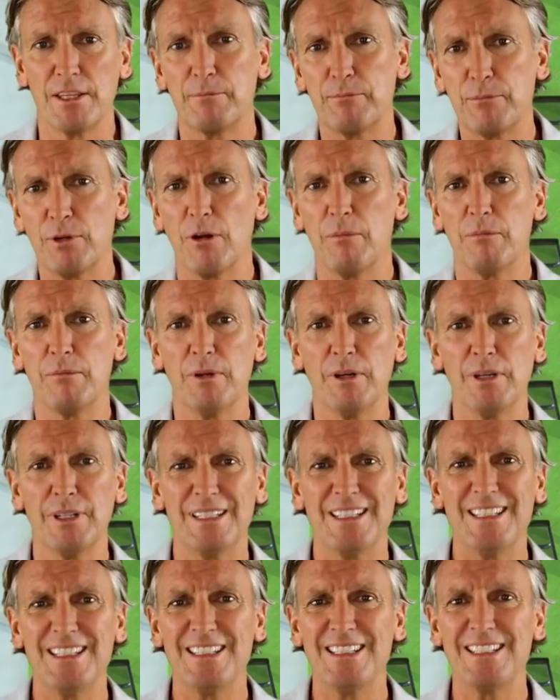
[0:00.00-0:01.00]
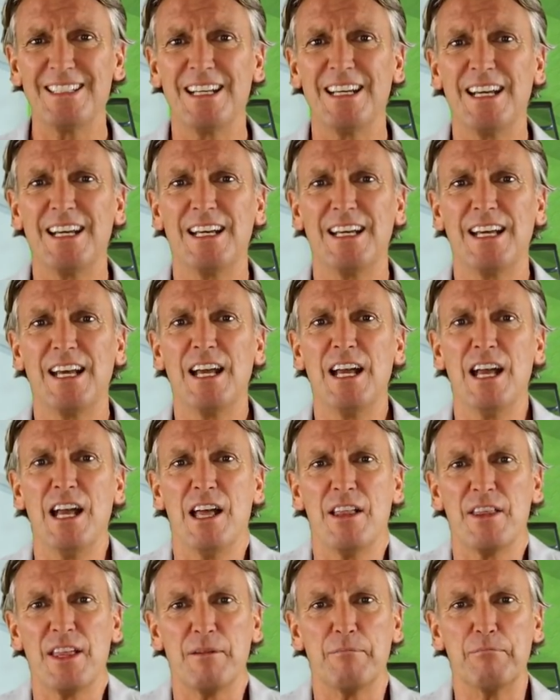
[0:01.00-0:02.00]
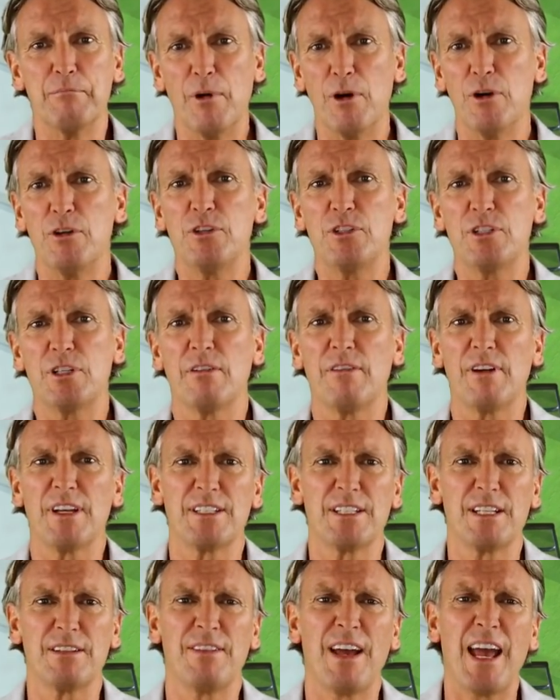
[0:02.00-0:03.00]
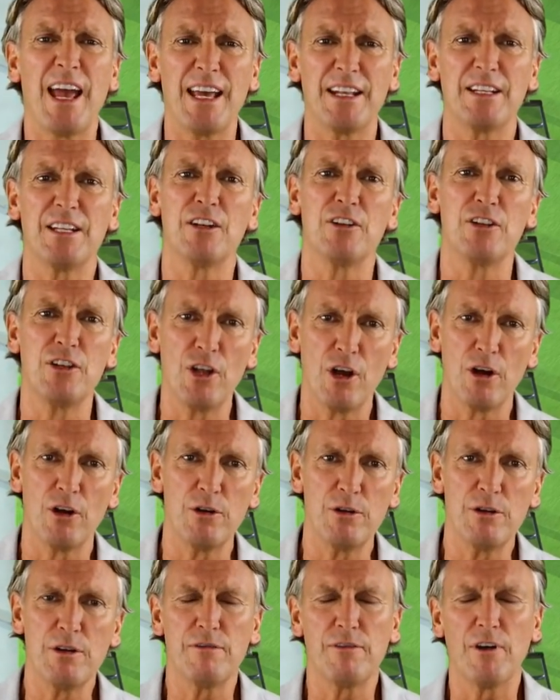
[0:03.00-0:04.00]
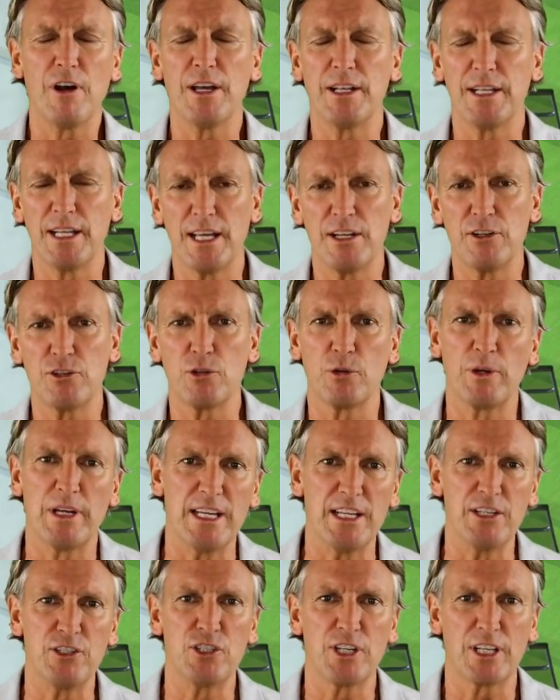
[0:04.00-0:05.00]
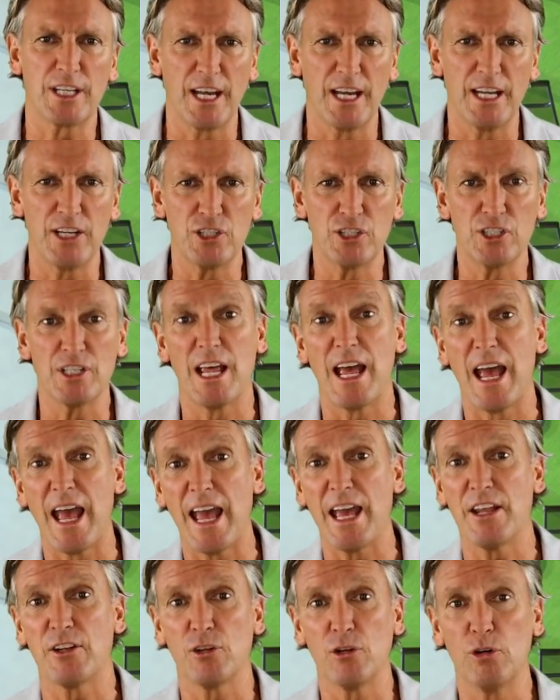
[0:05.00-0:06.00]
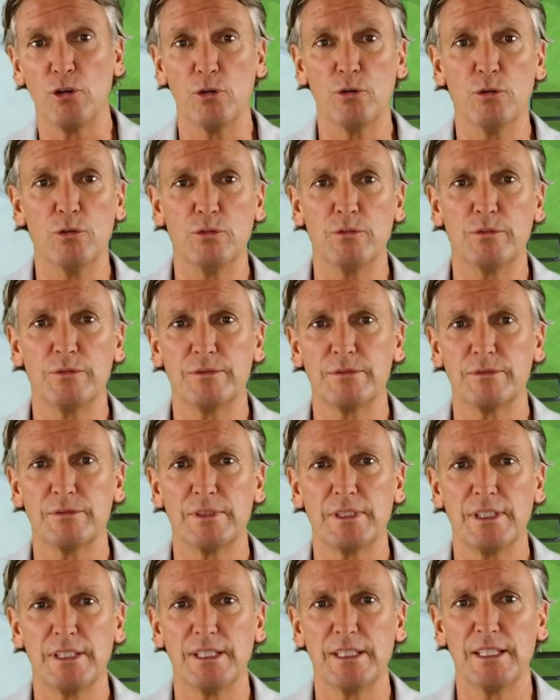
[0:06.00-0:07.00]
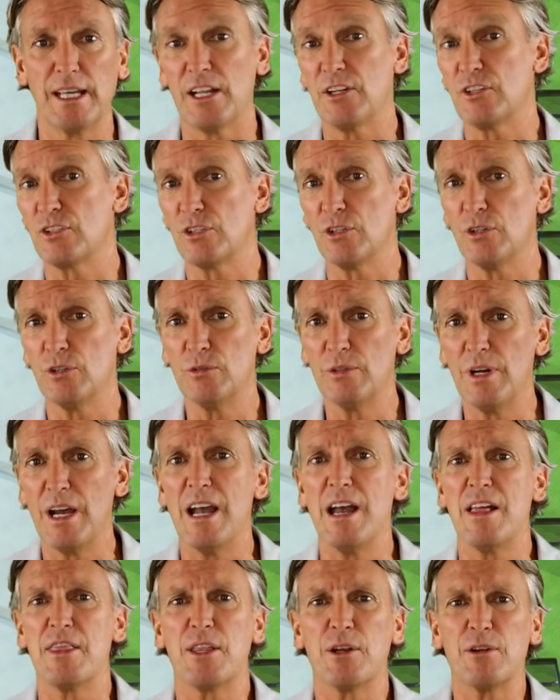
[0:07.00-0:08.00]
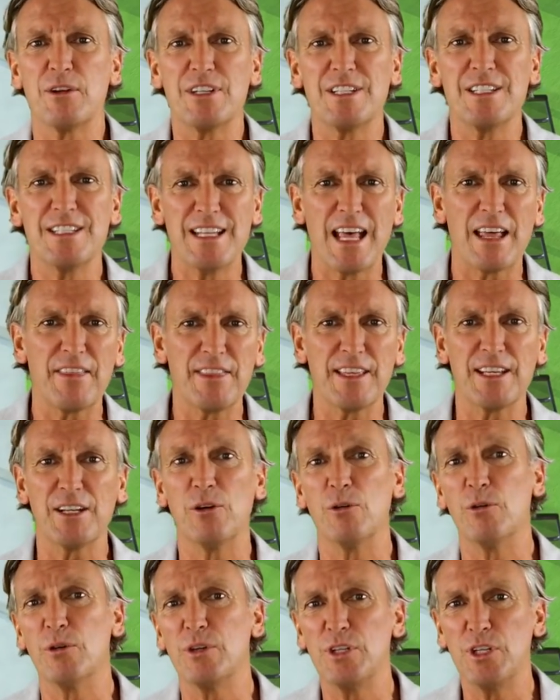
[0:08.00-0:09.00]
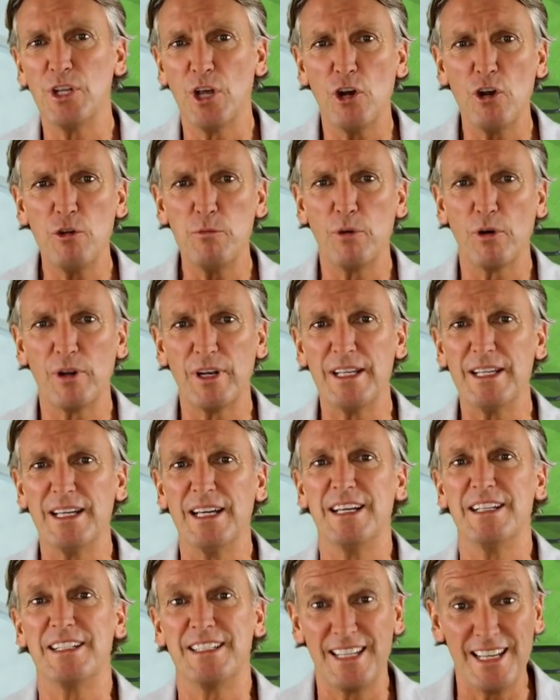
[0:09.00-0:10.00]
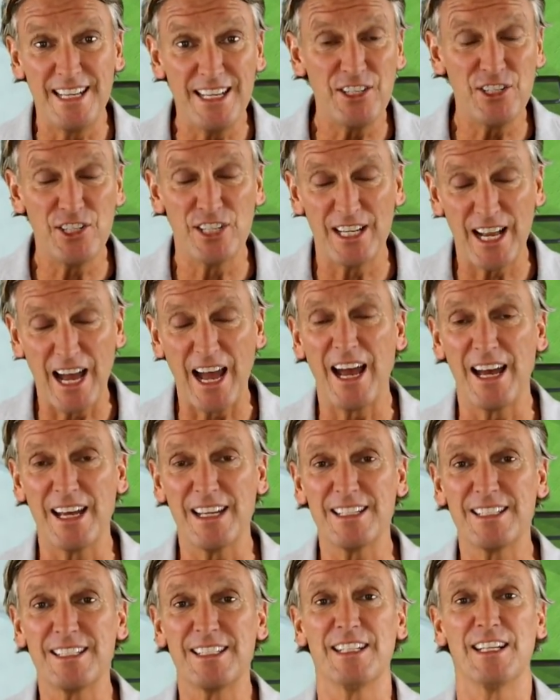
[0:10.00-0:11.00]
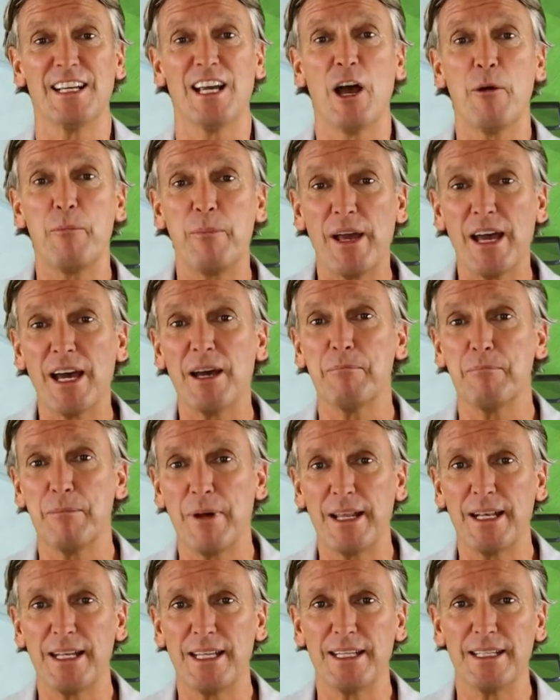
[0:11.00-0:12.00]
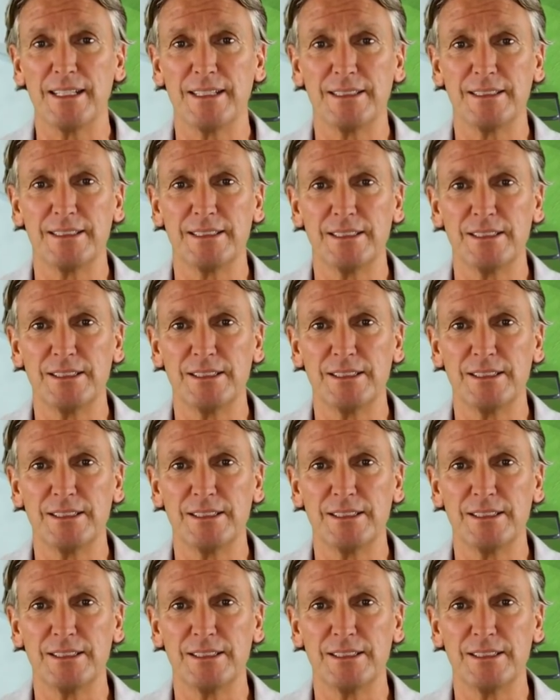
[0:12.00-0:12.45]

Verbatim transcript: The problem is that most of us have had no financial education at all. At school, there is nothing or nobody teaching us about money,